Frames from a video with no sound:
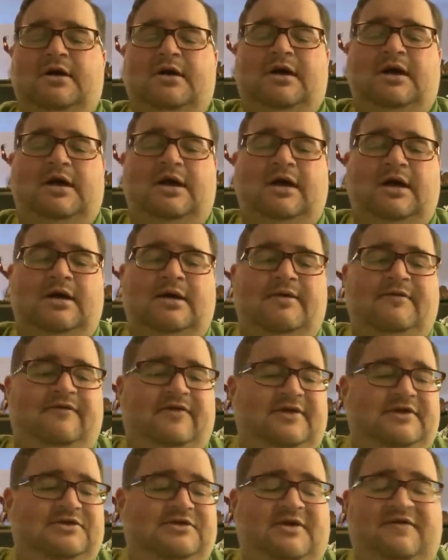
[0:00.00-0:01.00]

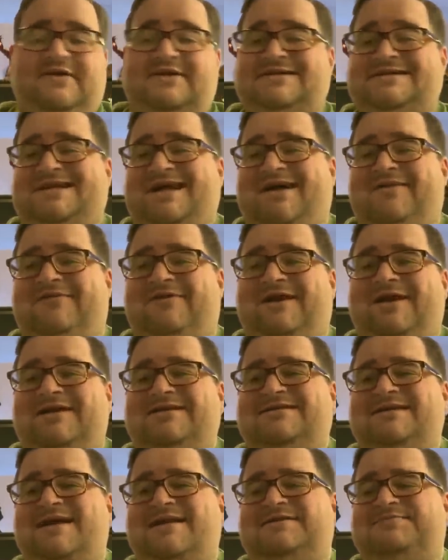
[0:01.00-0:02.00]
Philly traffic is not fun.
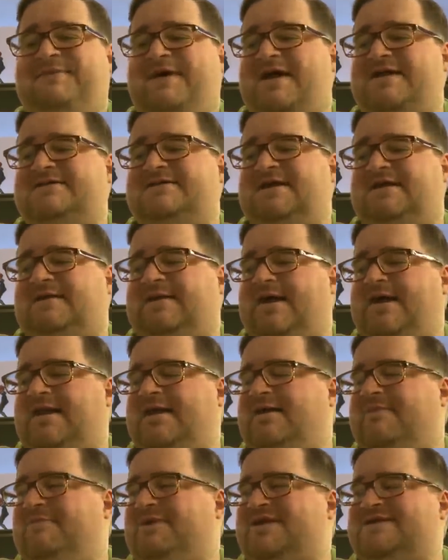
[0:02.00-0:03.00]
It's not as bad as
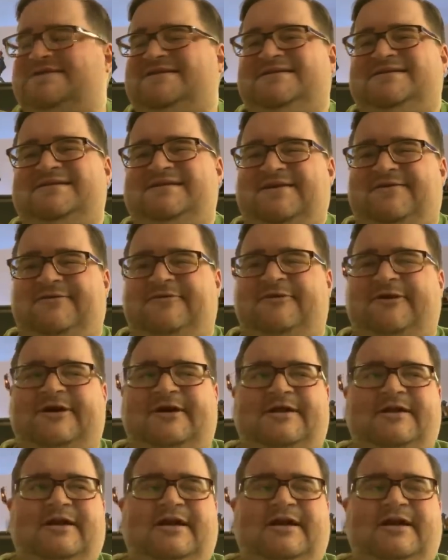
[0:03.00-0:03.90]
Atlanta, but it's different.